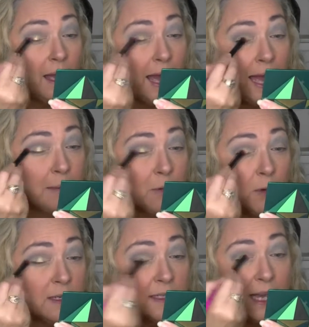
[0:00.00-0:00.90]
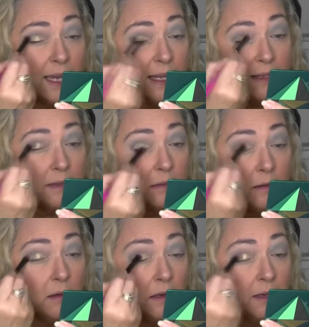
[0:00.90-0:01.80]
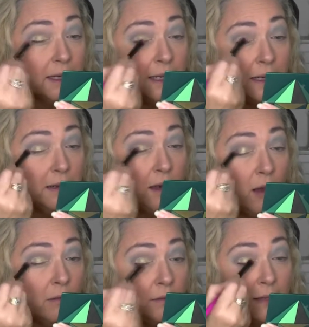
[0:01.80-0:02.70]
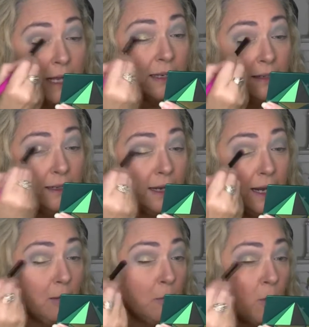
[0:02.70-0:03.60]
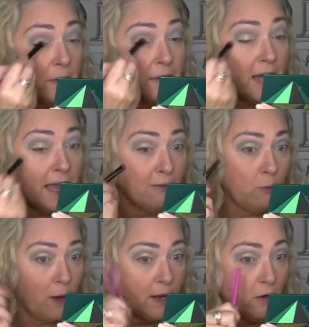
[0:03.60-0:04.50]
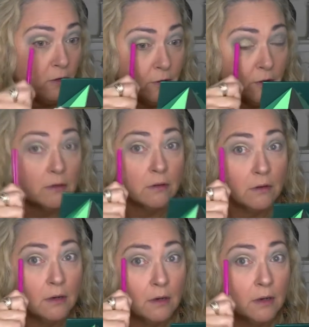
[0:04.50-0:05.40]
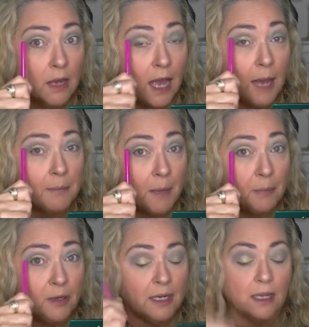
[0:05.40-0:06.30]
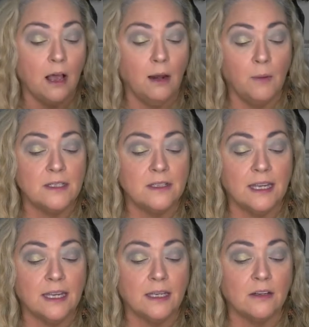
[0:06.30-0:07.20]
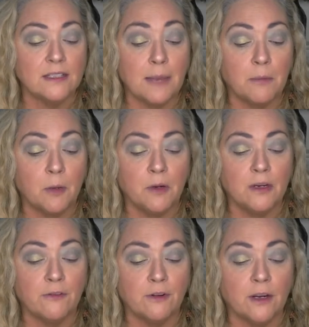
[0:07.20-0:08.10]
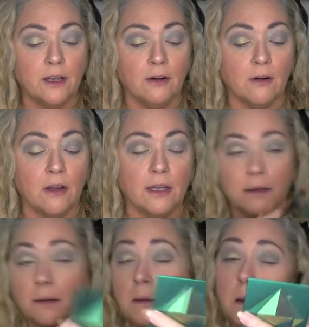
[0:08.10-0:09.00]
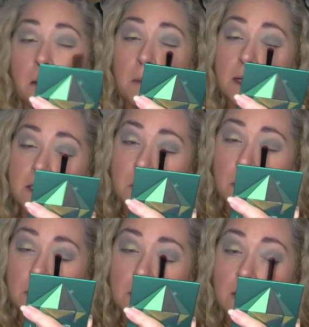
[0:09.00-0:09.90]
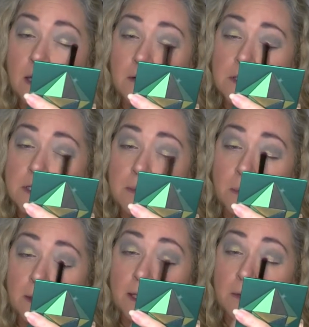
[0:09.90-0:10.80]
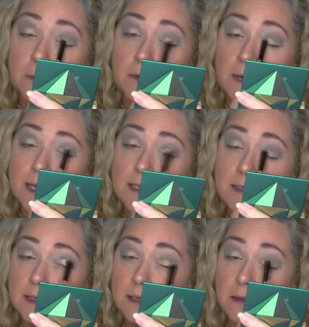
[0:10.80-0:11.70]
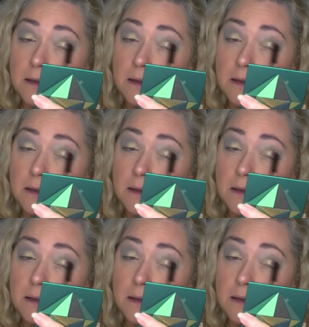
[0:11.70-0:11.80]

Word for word: I am going to take it like a little more than halfway over. I'm not putting it all the way to the end because I'm going to put a different color on. But I do want the colors to blend real nicely.